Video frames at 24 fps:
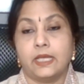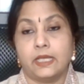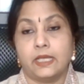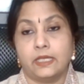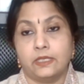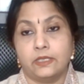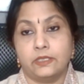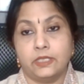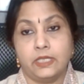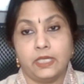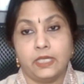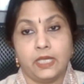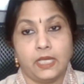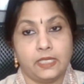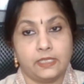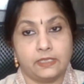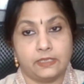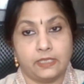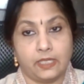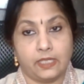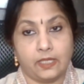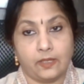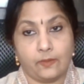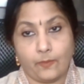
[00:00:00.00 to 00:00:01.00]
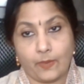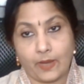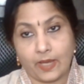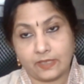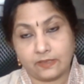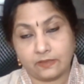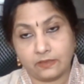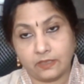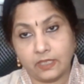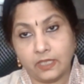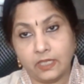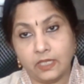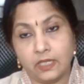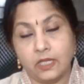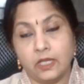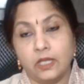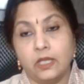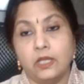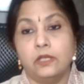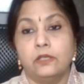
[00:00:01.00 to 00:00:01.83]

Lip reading: energy has the capacity